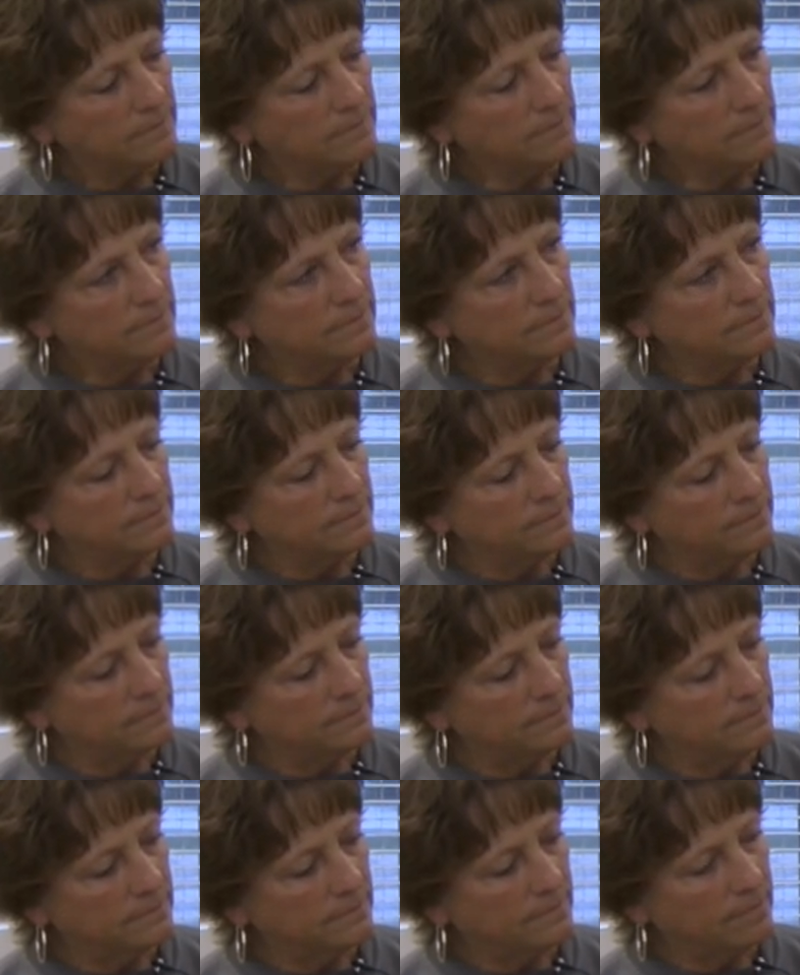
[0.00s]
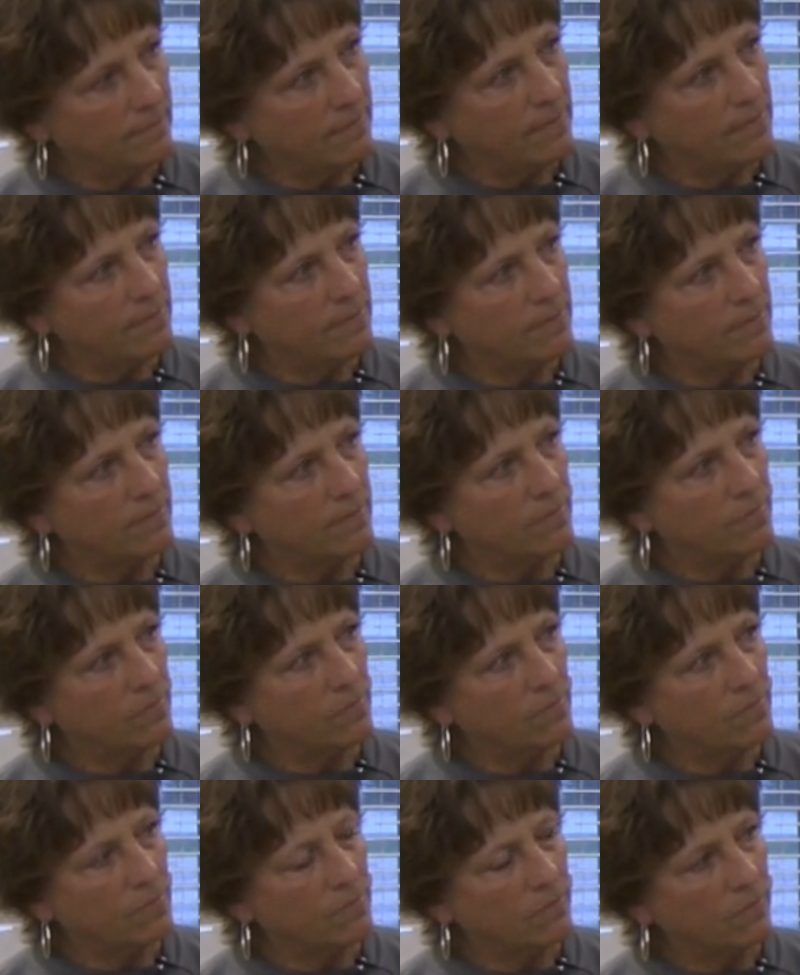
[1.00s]

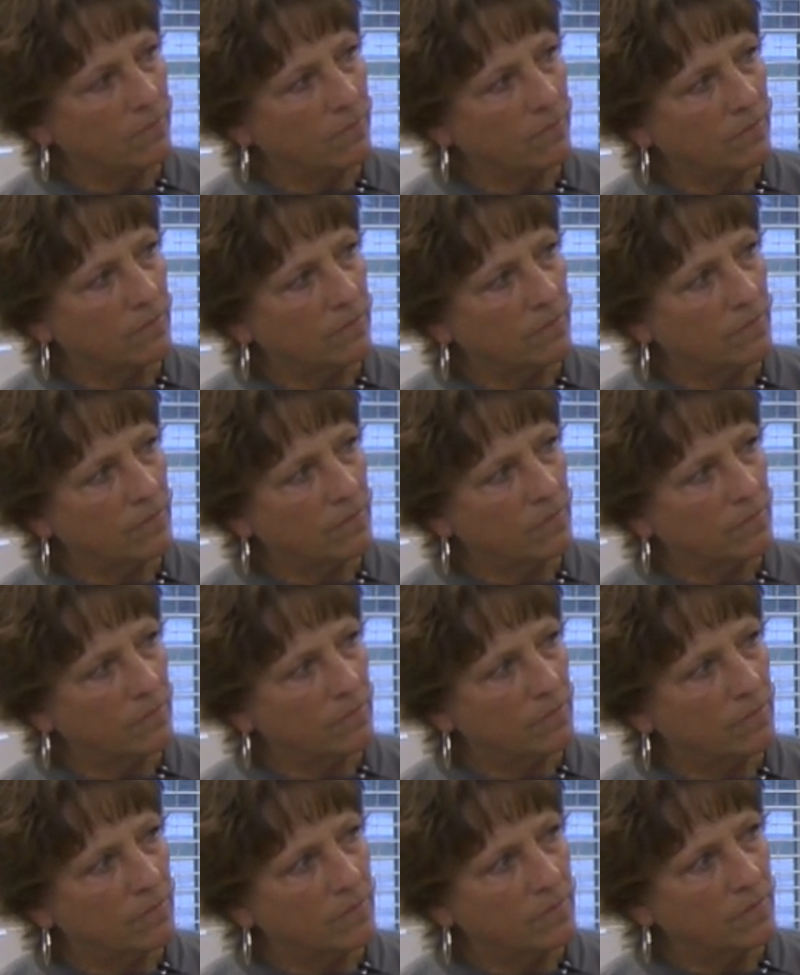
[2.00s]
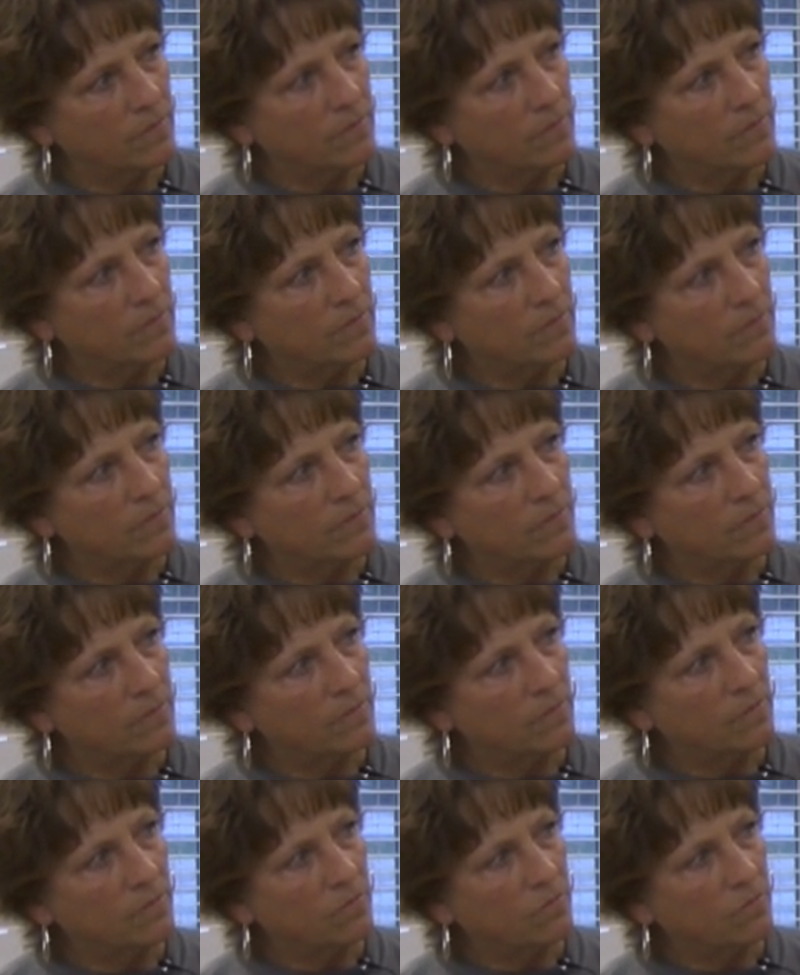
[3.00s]
(silent)